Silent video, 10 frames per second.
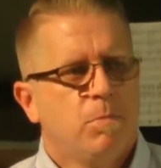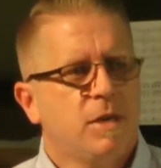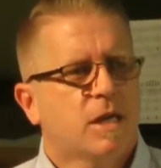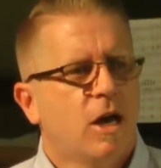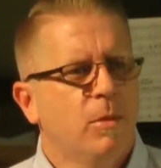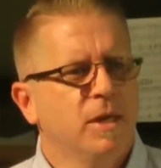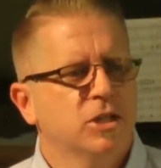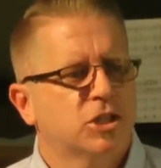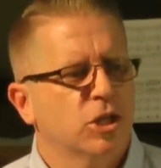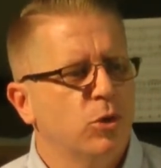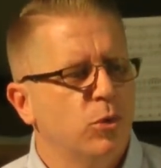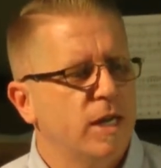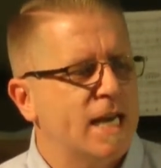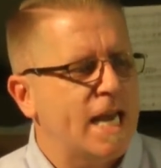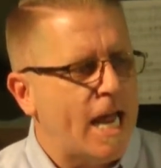becoming so
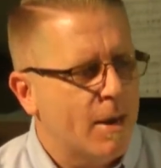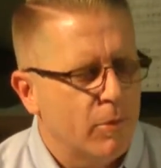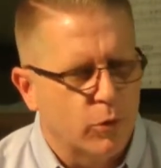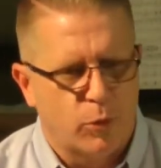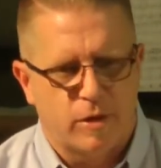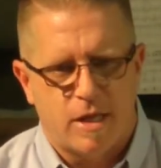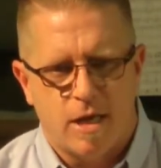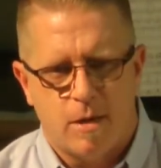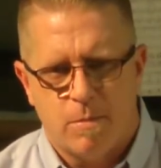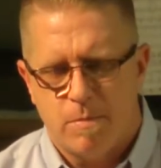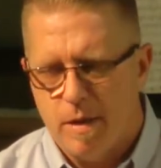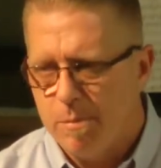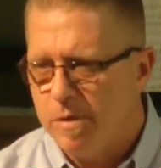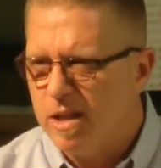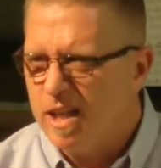enamored with Him,
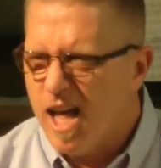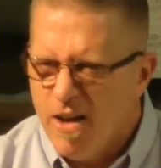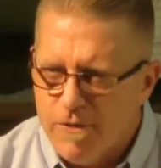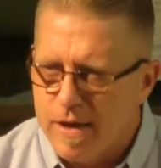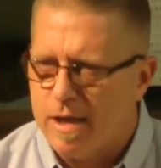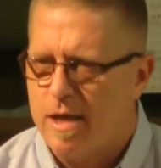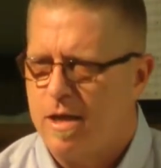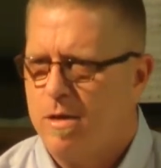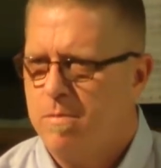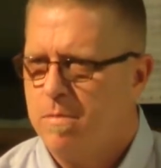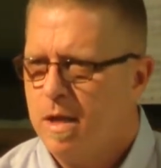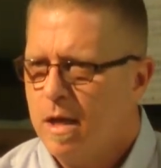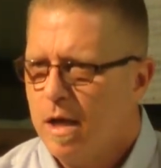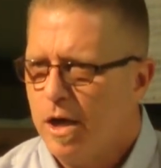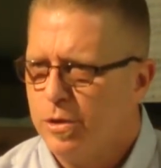loving Him,
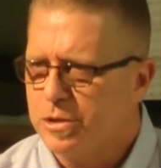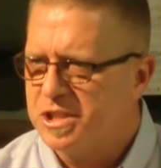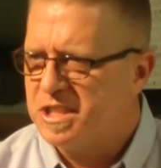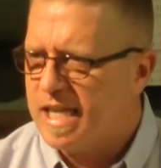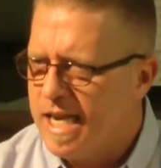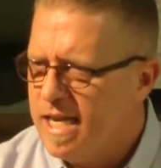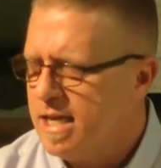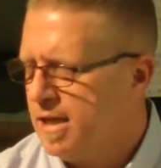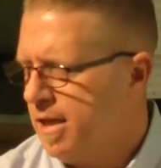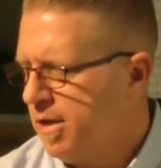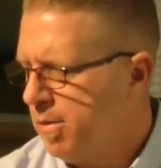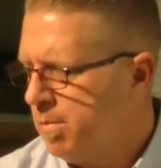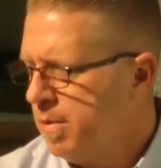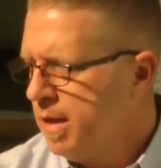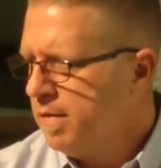understanding
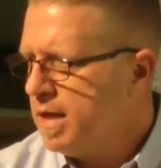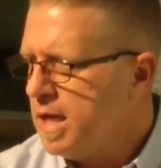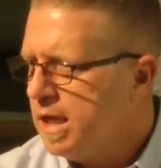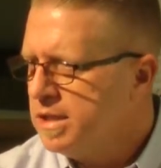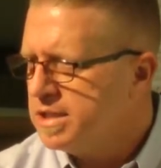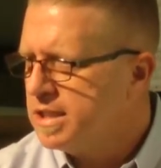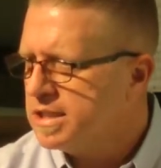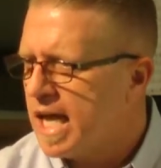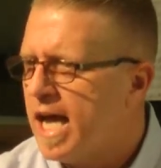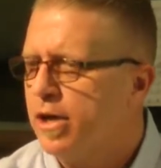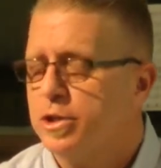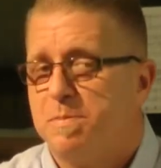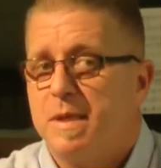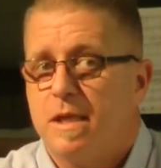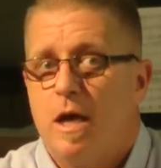Him, that His desires
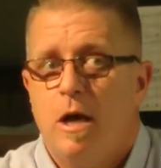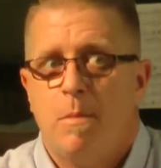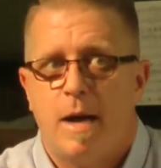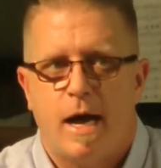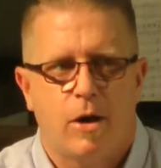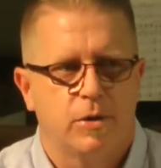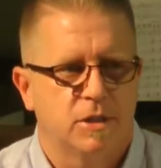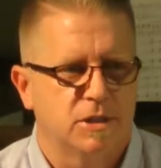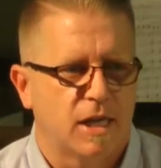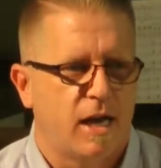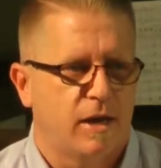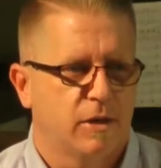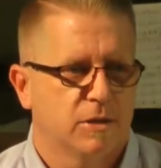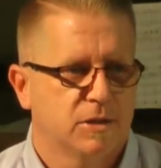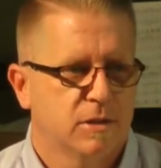become our
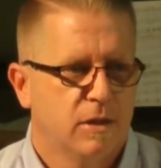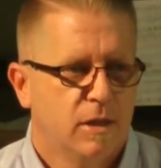desires.